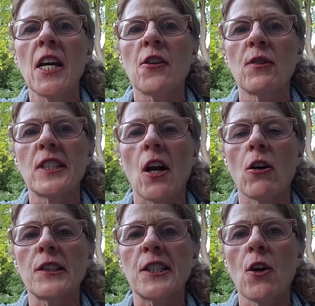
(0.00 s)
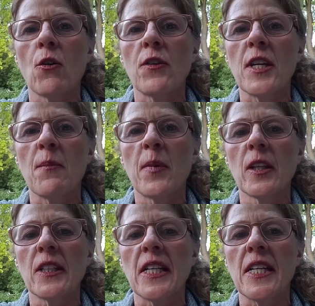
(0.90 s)
There was also the
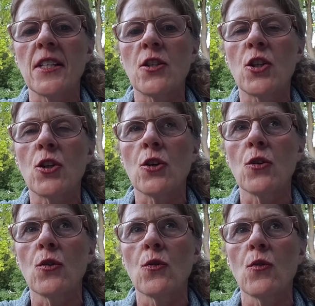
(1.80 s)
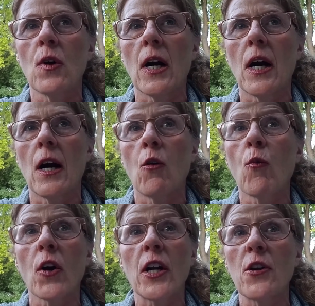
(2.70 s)
ability to
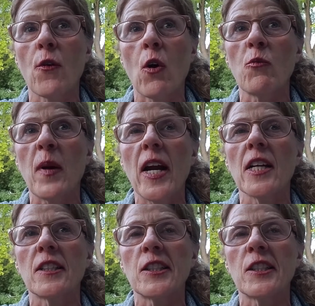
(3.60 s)
work at your own pace.